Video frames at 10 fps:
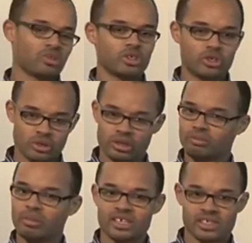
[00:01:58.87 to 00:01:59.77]
you can
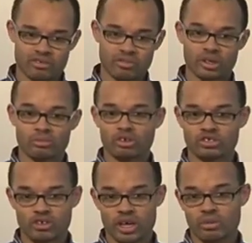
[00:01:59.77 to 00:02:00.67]
basically reel them off
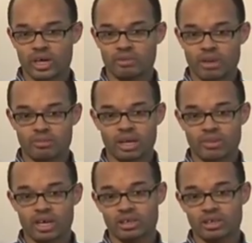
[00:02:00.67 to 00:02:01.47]
straight away, bang, bang, bang.